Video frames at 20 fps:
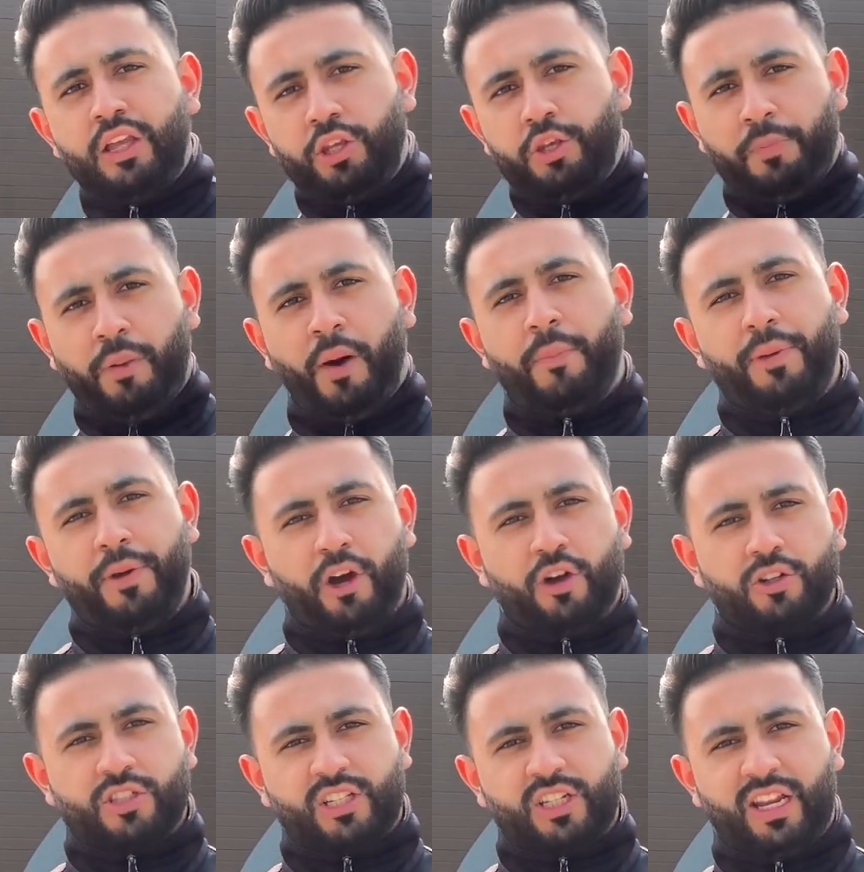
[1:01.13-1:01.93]
You pop
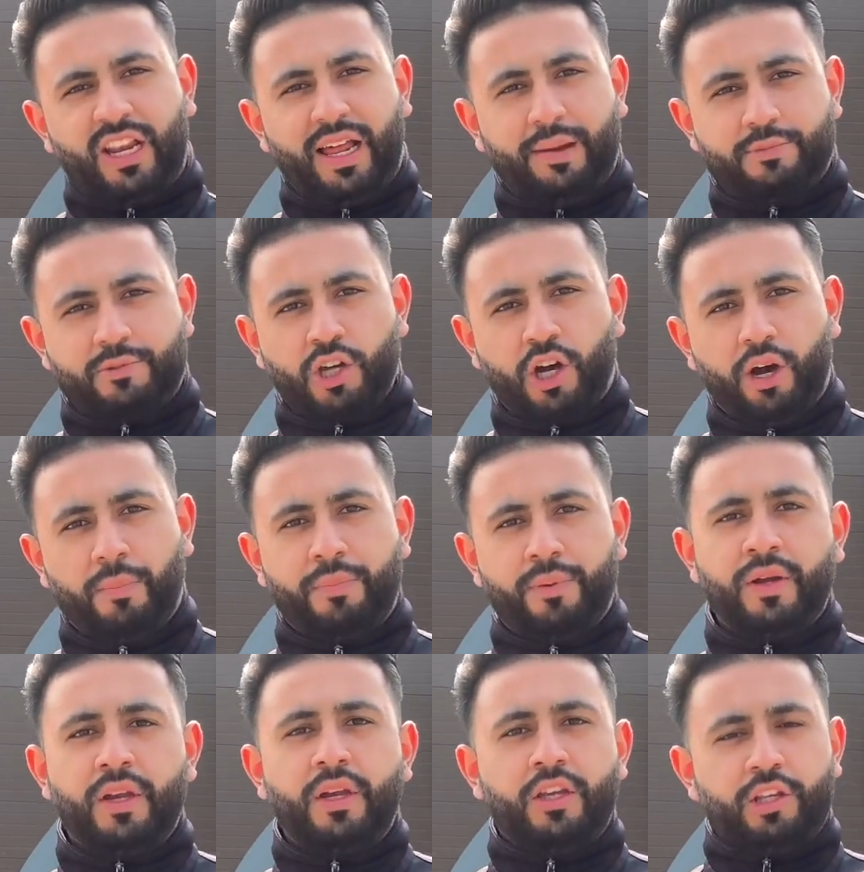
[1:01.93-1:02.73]
it onto your
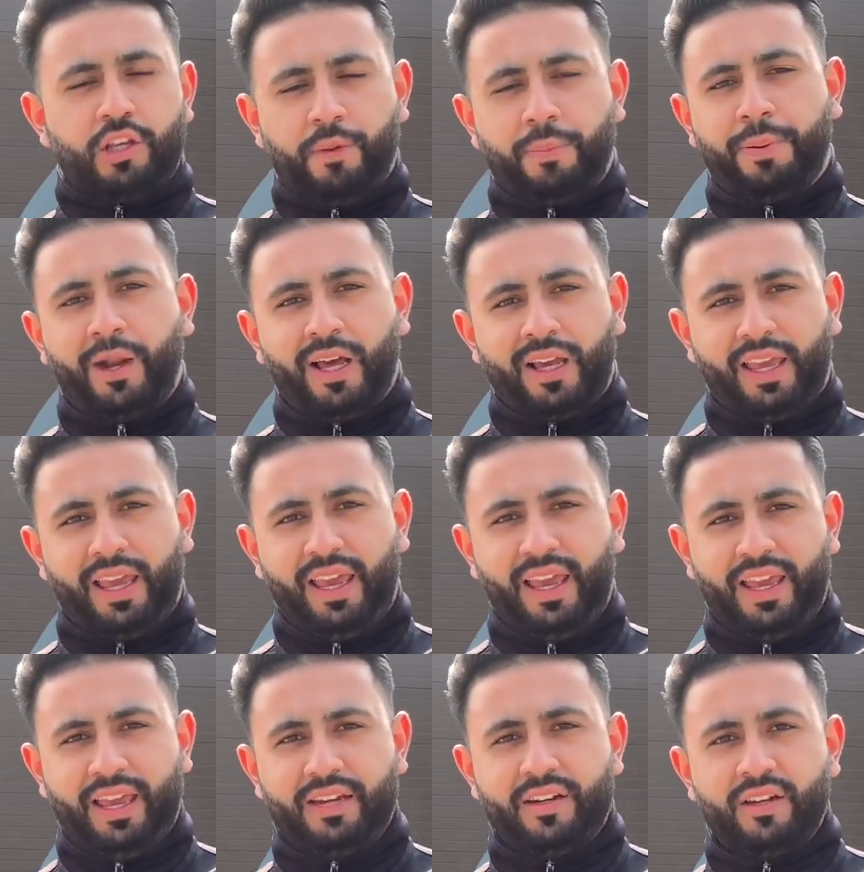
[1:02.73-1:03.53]
laptop, you plug
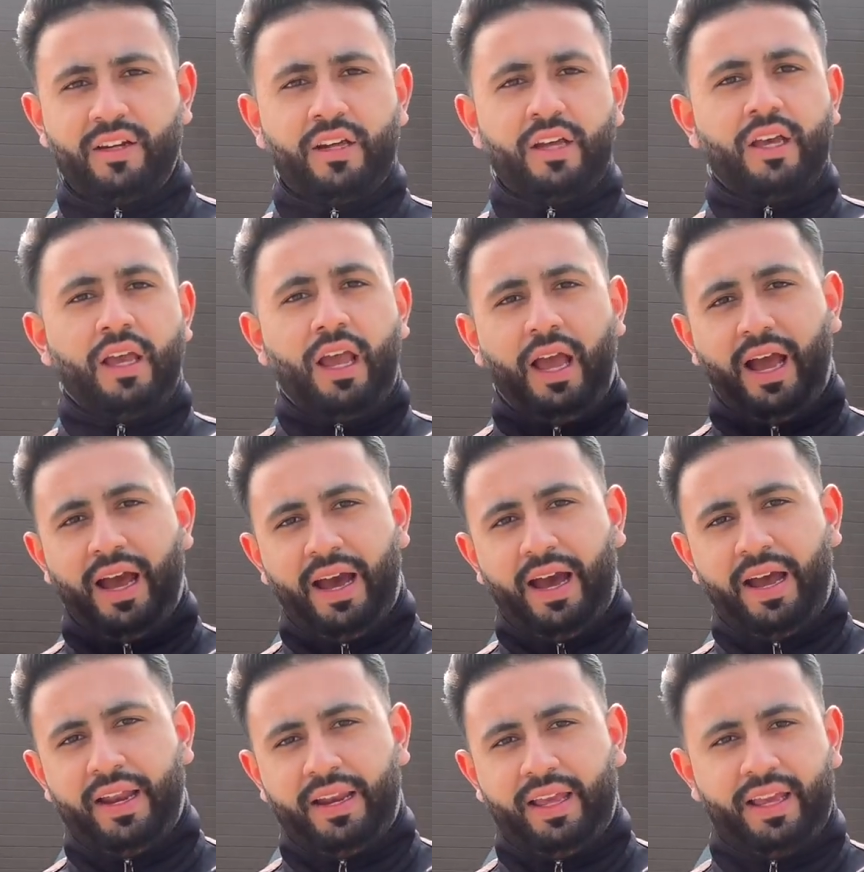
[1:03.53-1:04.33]
it in,
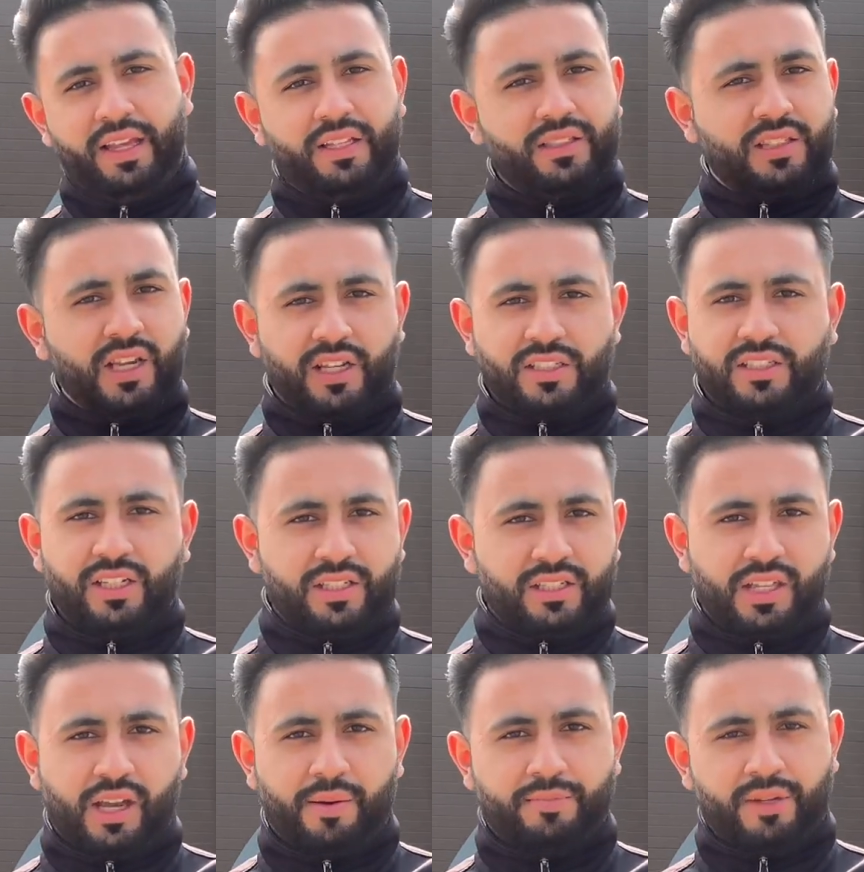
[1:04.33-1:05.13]
and it does
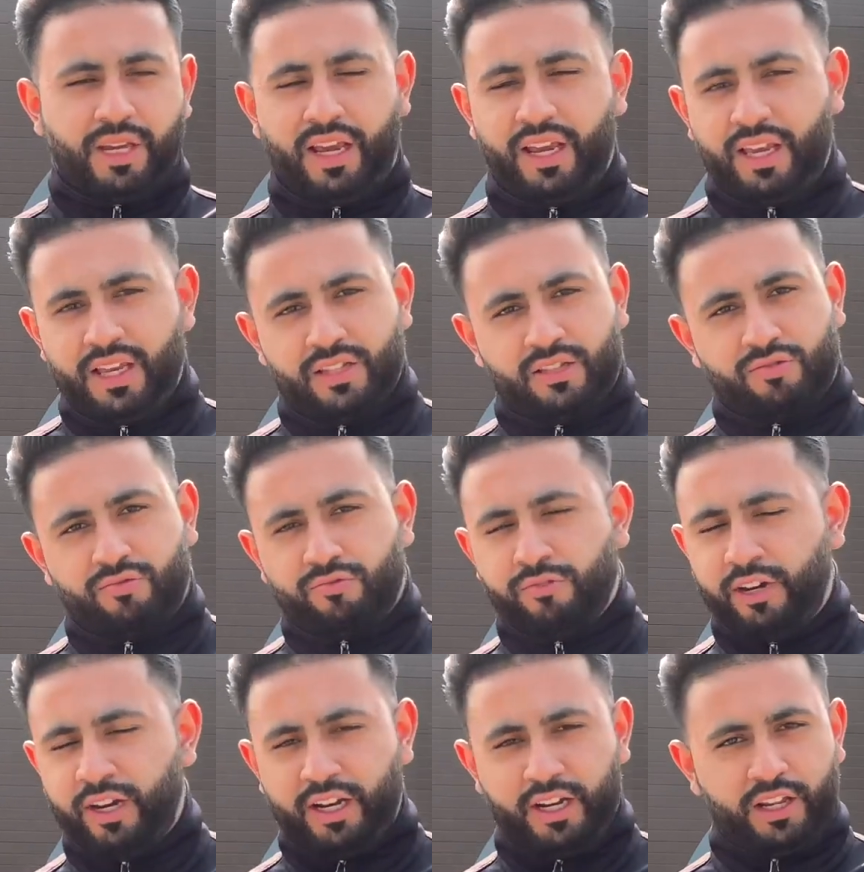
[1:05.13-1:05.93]
its update. It's
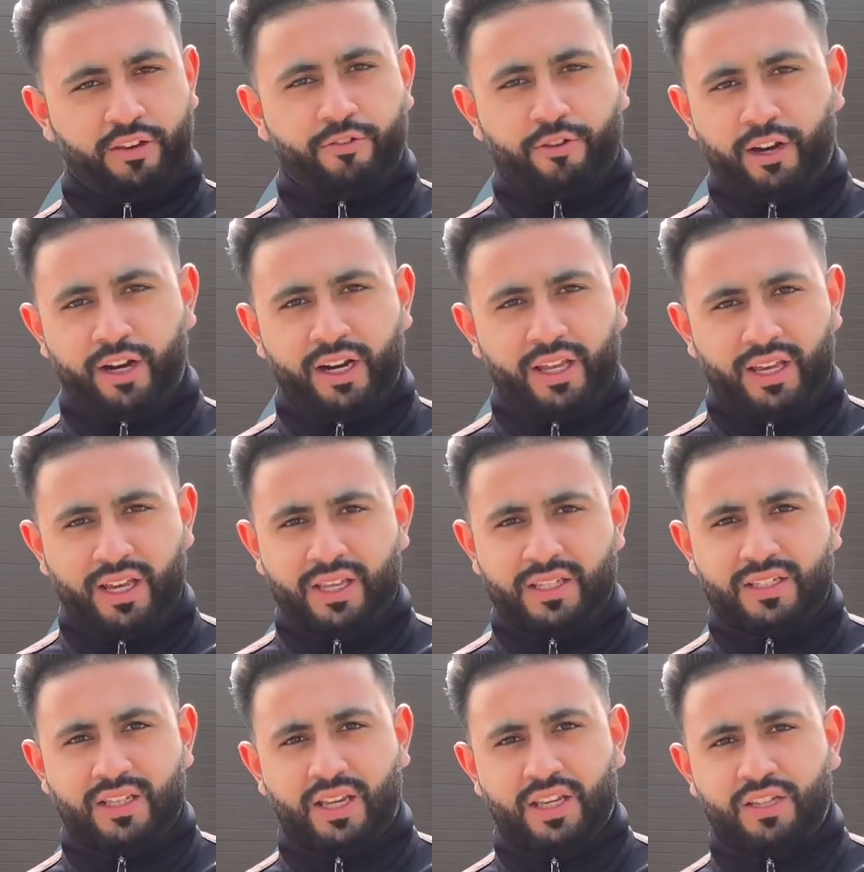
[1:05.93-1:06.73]
really
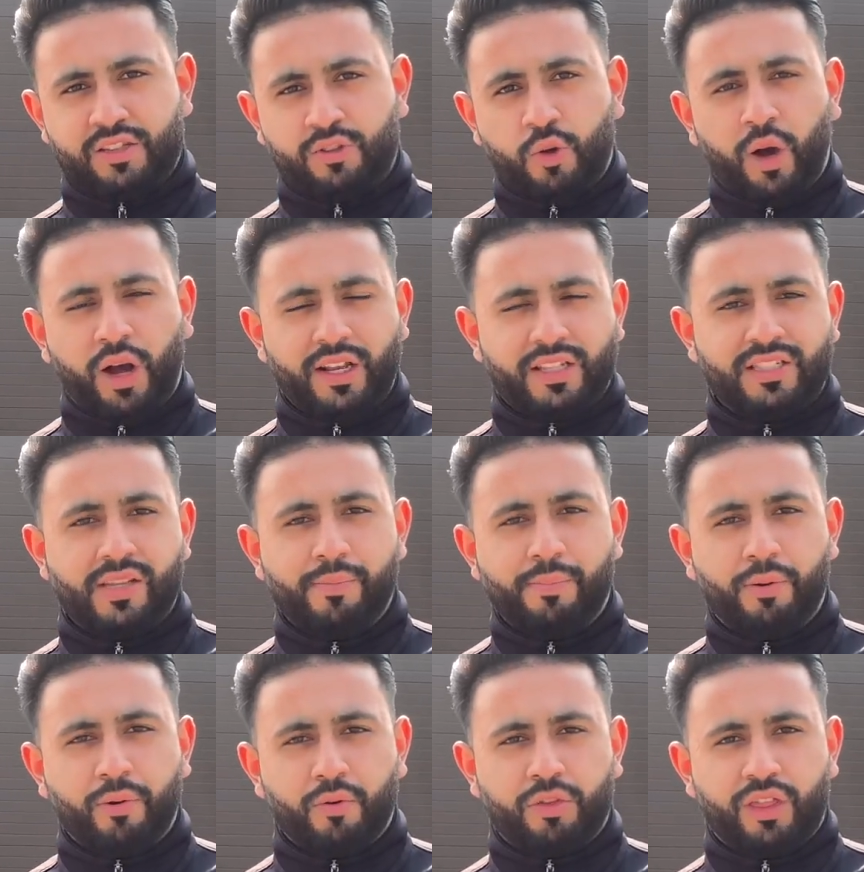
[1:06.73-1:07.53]
easy. It's quite a
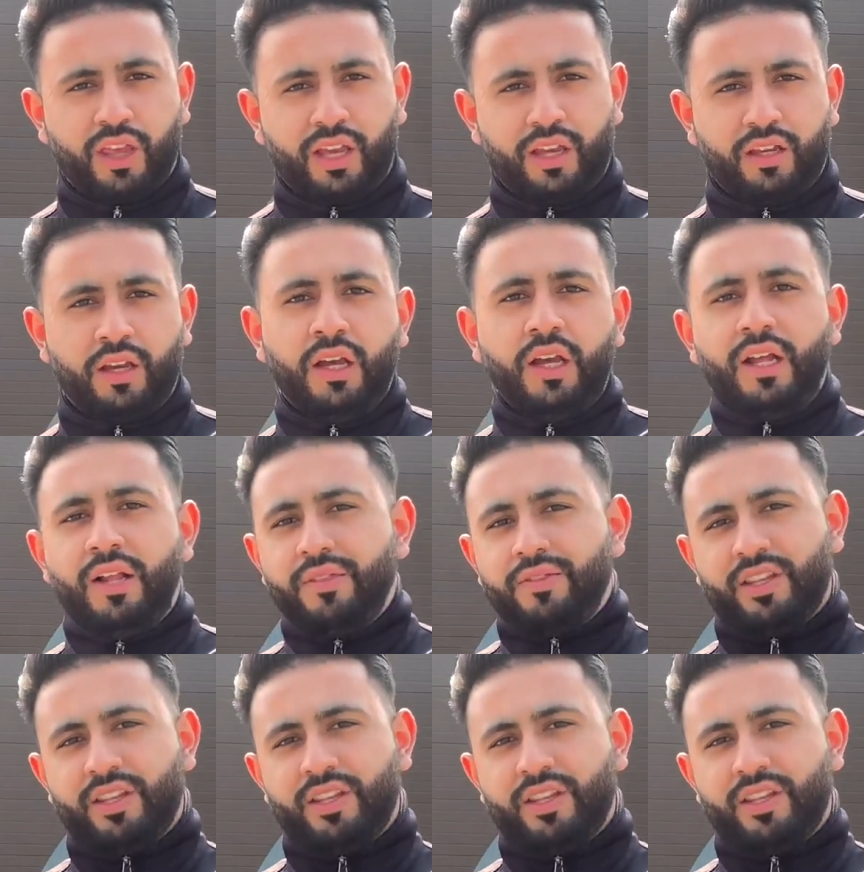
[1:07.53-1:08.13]
simple thing.